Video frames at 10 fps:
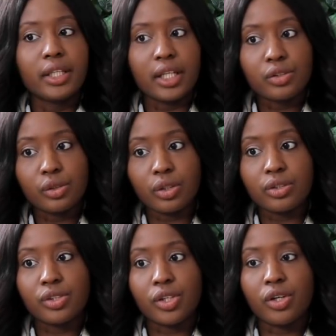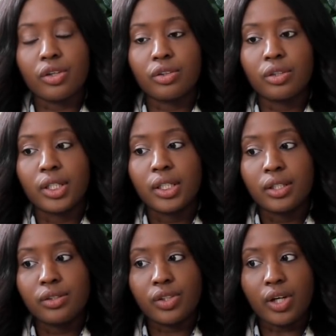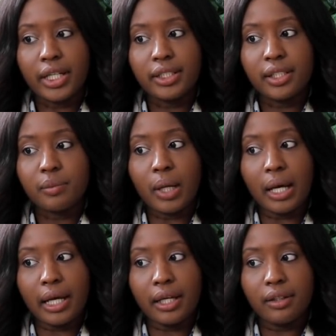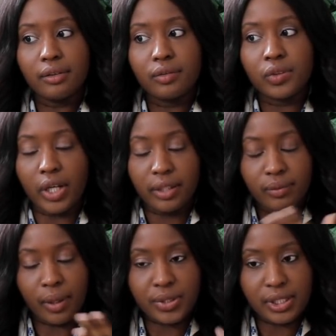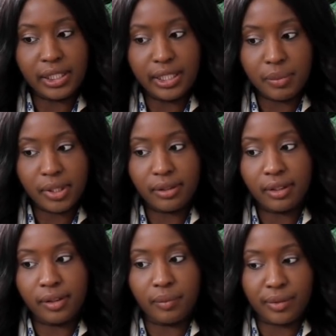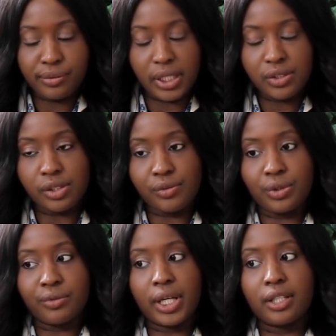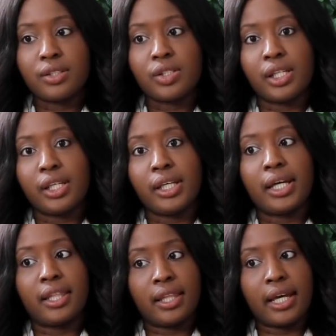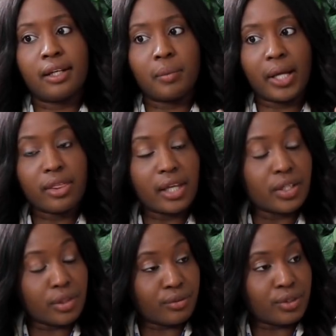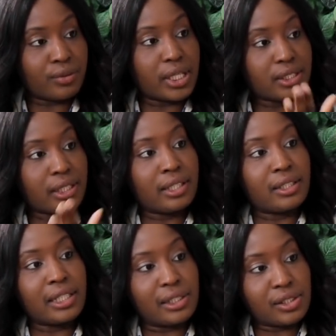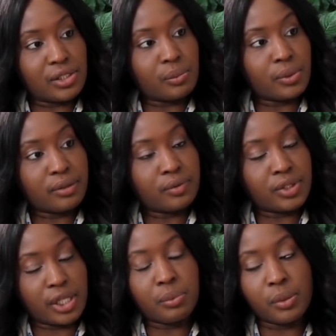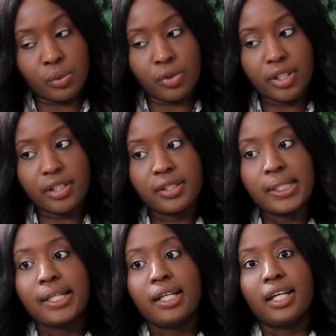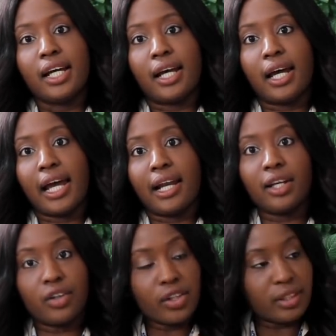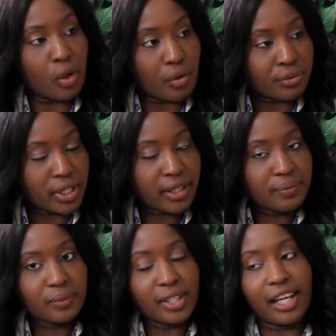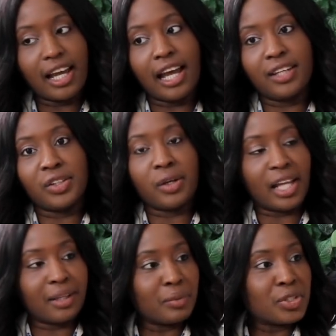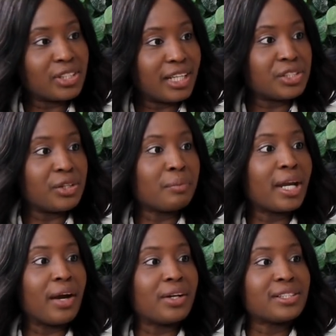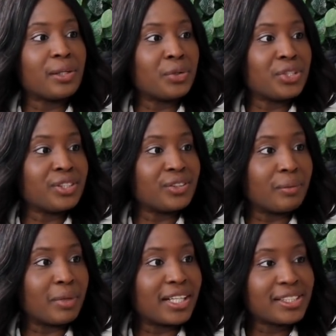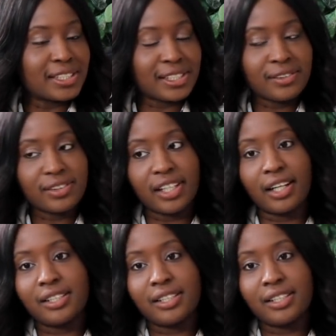Yeah, sure. So I did my, I was at Lehman in my first year of university. And then in my third year of university, I did an internship at JP Morgan. And I got the offer, and, you know, like most Nigerian parents, mm-hmm. they want you to do a master's. And